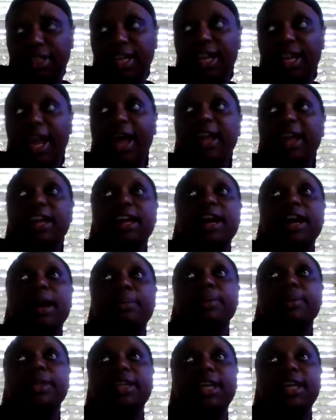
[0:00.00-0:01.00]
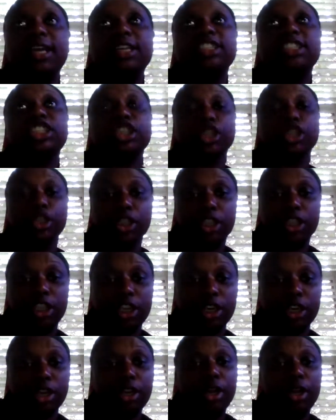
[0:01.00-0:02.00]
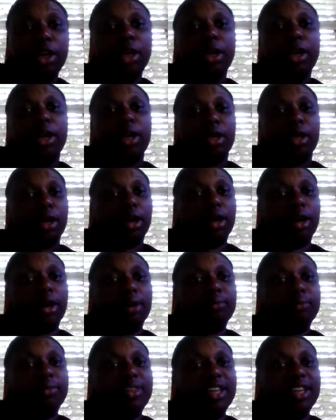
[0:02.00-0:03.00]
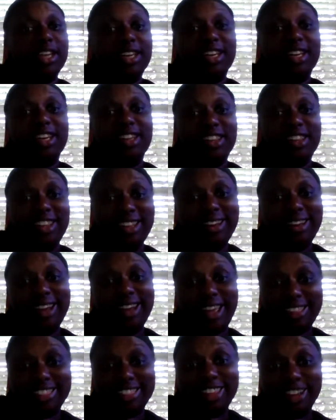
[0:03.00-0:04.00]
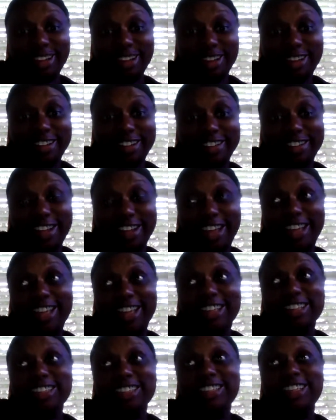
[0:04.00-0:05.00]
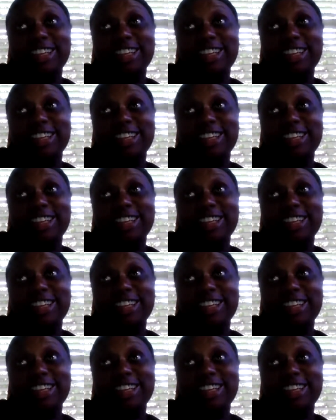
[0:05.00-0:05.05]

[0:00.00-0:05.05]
They had it a couple of days earlier than that 3rd. Okay.